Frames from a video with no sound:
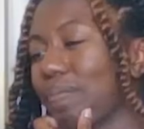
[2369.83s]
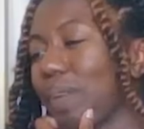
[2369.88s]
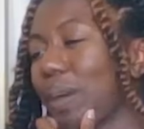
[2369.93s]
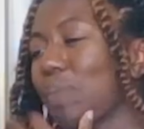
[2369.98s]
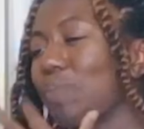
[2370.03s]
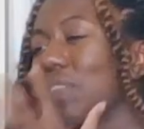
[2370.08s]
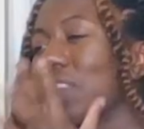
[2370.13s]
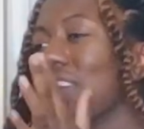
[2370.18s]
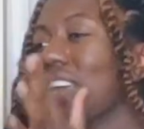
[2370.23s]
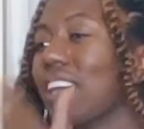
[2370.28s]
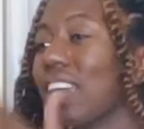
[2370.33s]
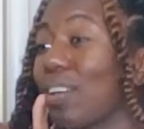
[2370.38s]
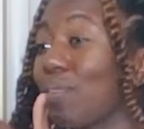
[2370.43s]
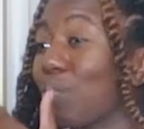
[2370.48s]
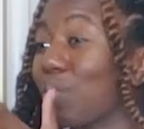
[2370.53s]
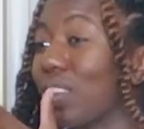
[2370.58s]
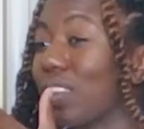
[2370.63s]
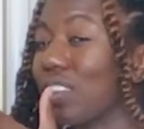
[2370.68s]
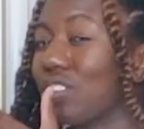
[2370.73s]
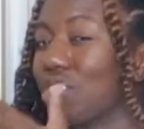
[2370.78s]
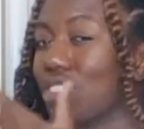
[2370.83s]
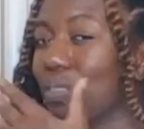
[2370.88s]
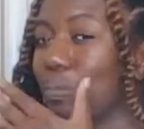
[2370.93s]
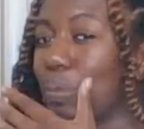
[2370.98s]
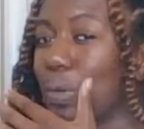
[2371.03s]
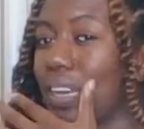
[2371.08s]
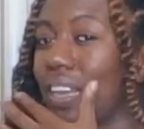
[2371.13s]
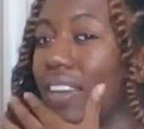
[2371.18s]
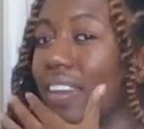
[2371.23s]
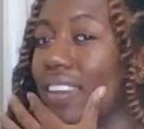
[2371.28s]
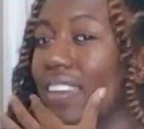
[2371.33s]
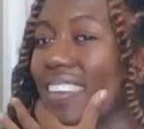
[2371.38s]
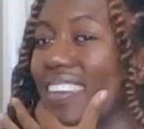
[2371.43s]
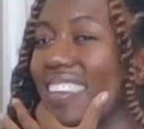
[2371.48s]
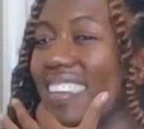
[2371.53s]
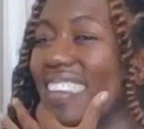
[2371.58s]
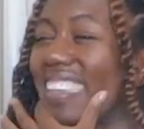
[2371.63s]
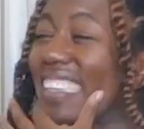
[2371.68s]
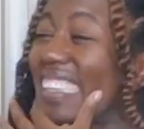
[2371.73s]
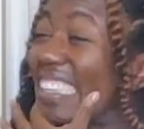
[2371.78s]
I'm thinking religion, but
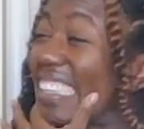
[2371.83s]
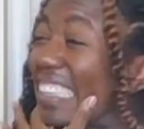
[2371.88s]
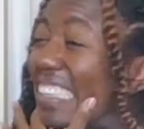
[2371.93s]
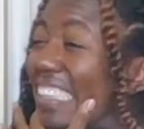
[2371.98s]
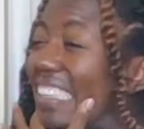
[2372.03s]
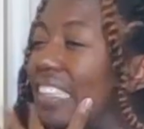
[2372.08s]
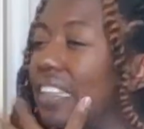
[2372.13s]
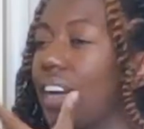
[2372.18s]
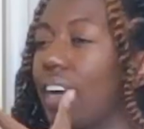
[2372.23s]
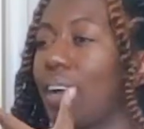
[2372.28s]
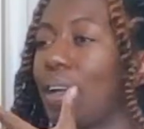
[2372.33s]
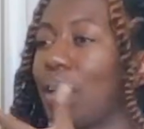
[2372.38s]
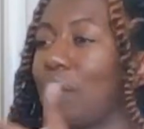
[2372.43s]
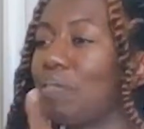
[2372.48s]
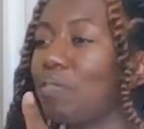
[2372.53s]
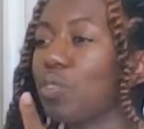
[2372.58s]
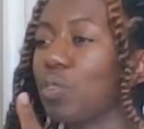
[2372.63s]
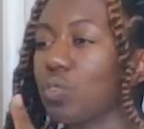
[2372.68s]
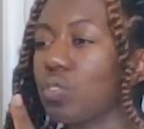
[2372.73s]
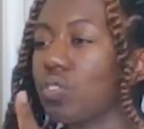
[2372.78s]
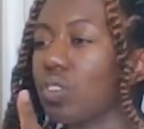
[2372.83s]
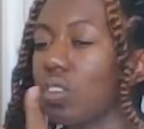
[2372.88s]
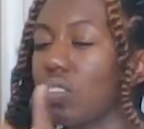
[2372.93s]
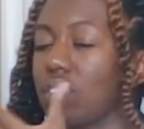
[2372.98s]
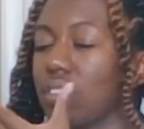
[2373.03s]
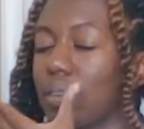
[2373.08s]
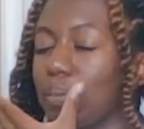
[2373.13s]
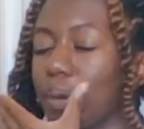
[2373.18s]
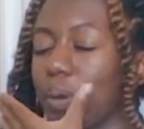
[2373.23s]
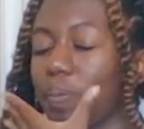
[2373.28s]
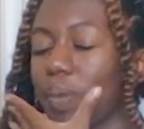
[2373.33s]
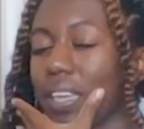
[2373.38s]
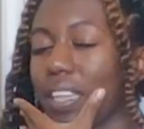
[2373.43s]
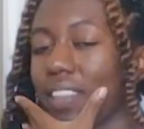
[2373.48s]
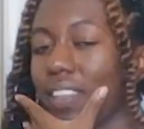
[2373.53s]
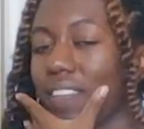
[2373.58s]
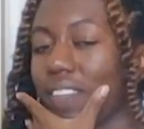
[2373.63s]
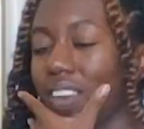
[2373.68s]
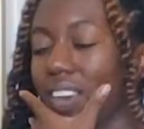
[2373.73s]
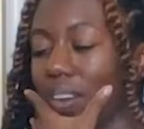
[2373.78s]
I feel saucy about
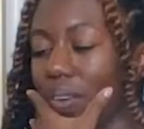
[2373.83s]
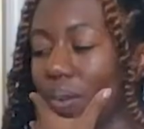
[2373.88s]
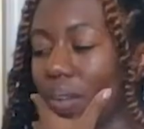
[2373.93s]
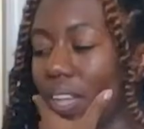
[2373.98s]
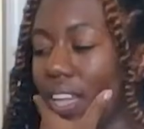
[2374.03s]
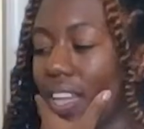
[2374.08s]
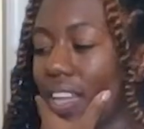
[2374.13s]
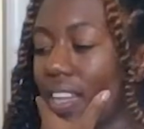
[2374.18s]
making that video.